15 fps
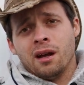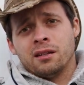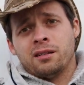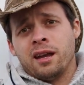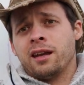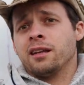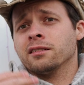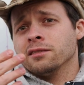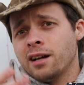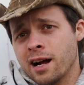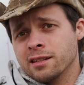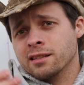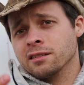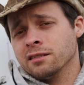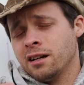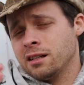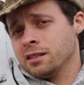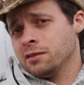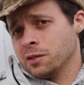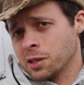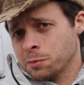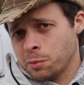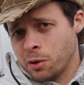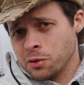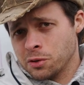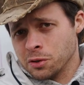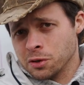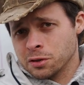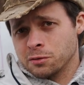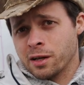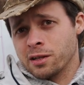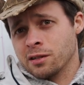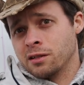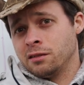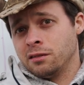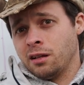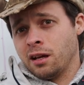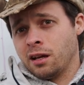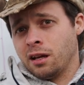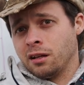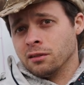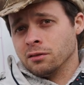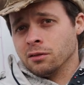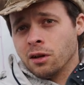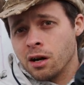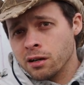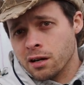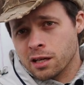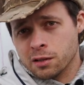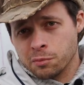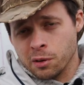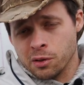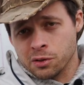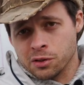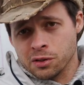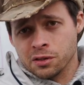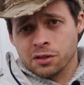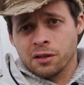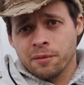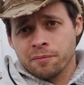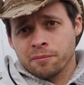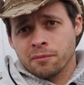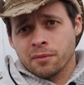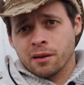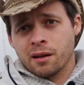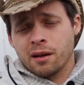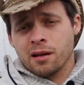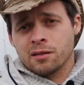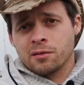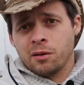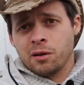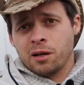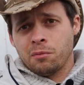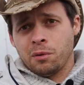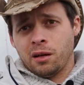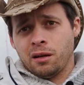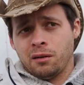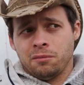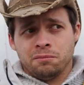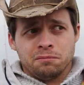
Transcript: taking lots and lots of exposures rather than taking long exposures is going to be